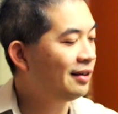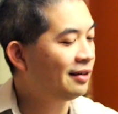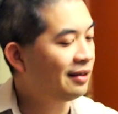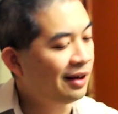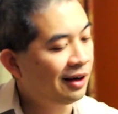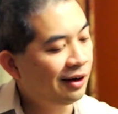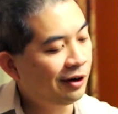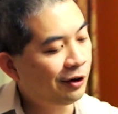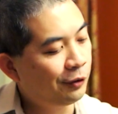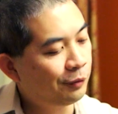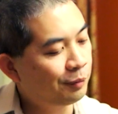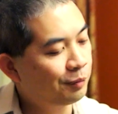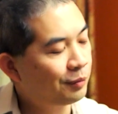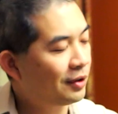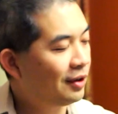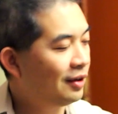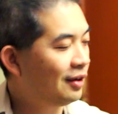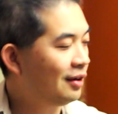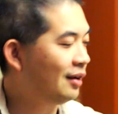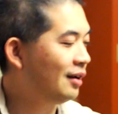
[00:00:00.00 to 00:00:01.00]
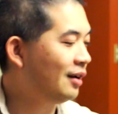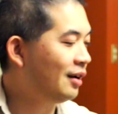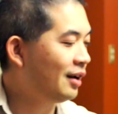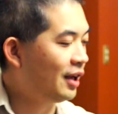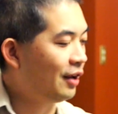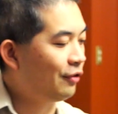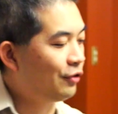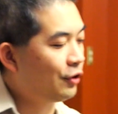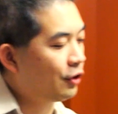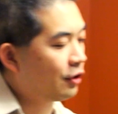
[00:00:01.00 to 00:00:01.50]
Now,
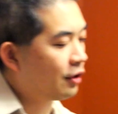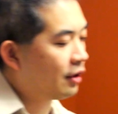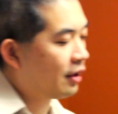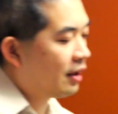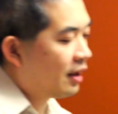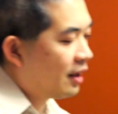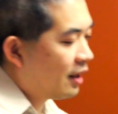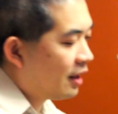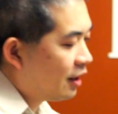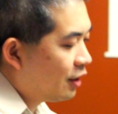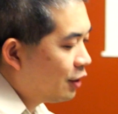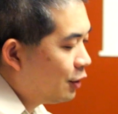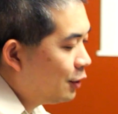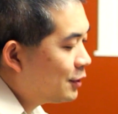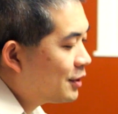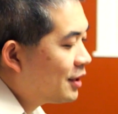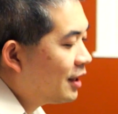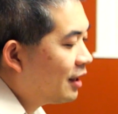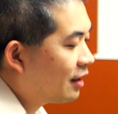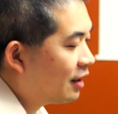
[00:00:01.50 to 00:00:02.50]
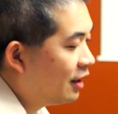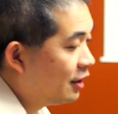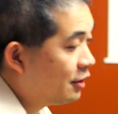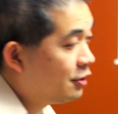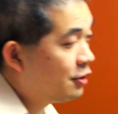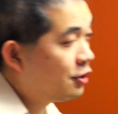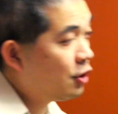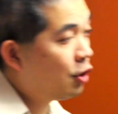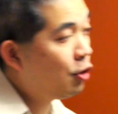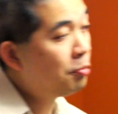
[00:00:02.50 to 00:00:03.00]
if you're using a
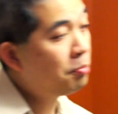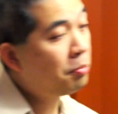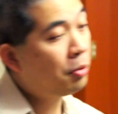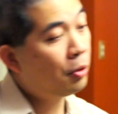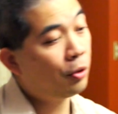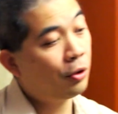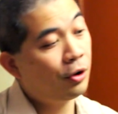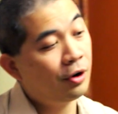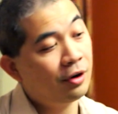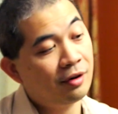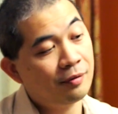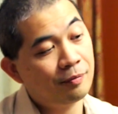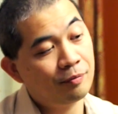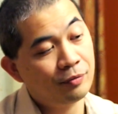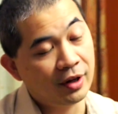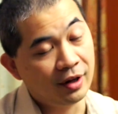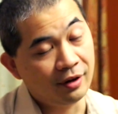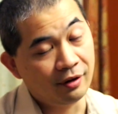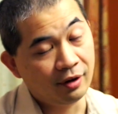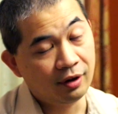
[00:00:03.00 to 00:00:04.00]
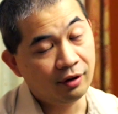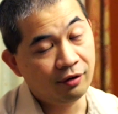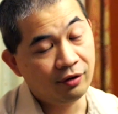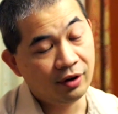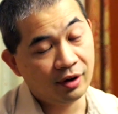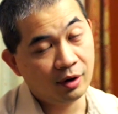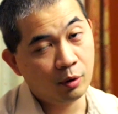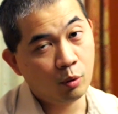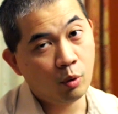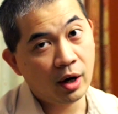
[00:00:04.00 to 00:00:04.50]
dome port in a
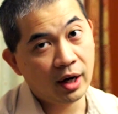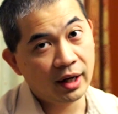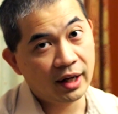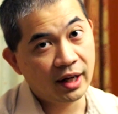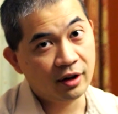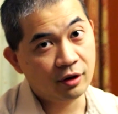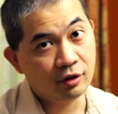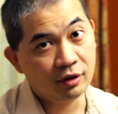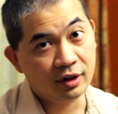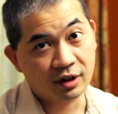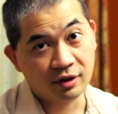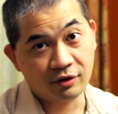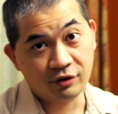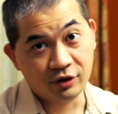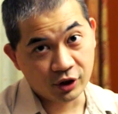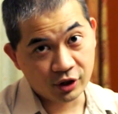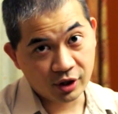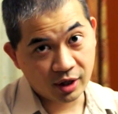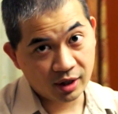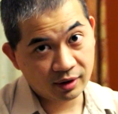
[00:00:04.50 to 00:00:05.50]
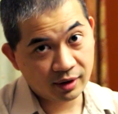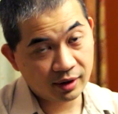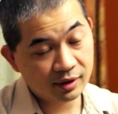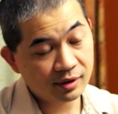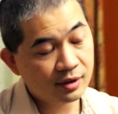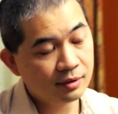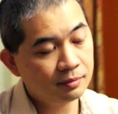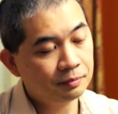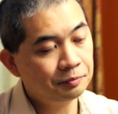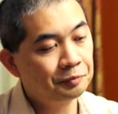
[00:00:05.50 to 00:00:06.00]
very wide angle, like a fisheye
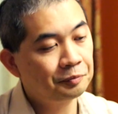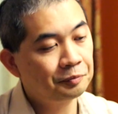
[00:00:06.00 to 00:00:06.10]
lens,